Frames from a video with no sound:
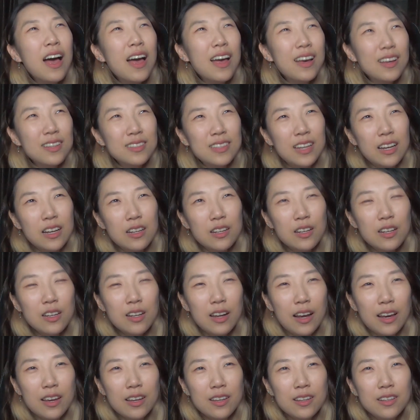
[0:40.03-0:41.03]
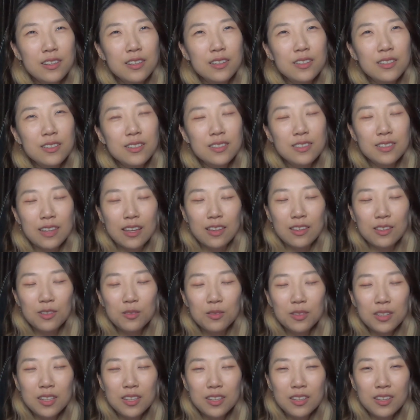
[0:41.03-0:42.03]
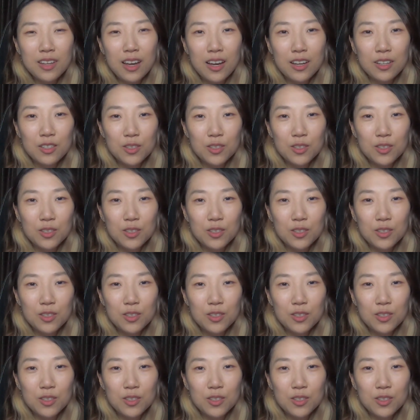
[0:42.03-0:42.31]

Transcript: exactly like settled in yet.